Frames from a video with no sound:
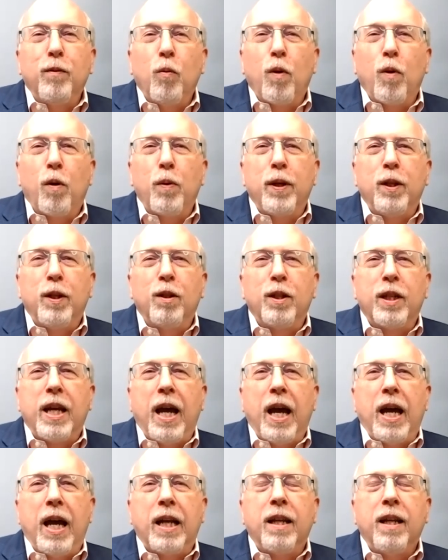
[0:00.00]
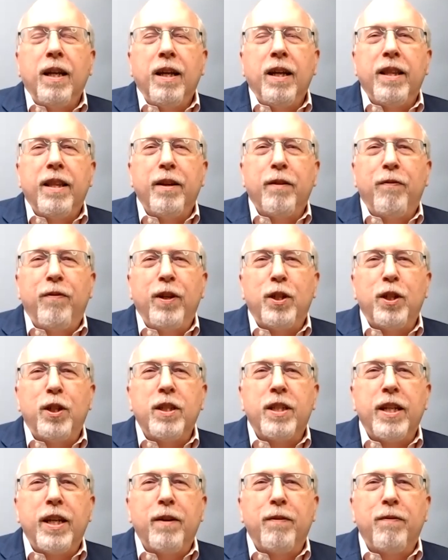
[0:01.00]
where we look at the
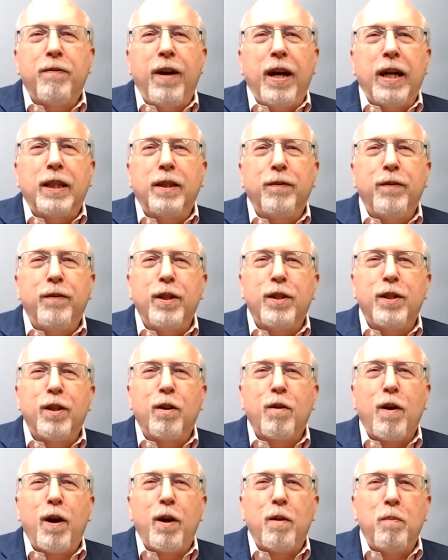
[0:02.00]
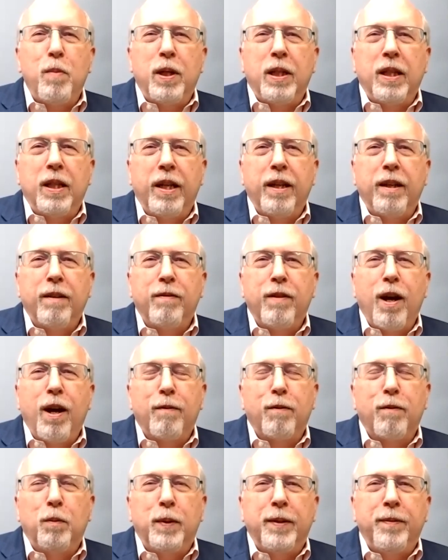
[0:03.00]
efficiency, effectiveness, and credibility of
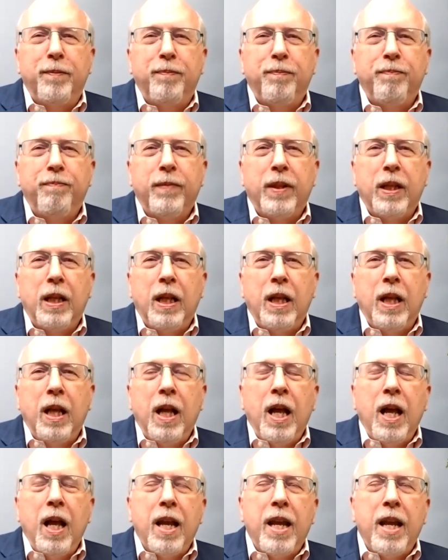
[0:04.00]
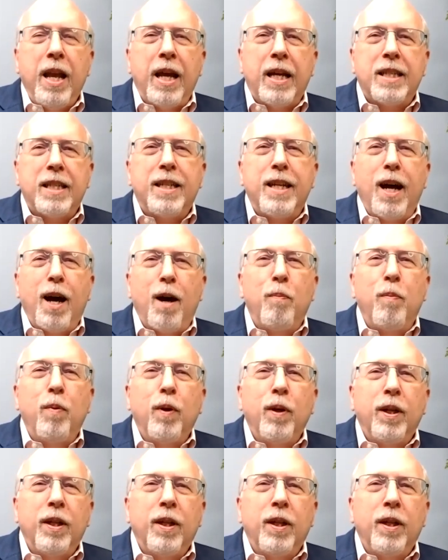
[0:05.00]
government. Next up,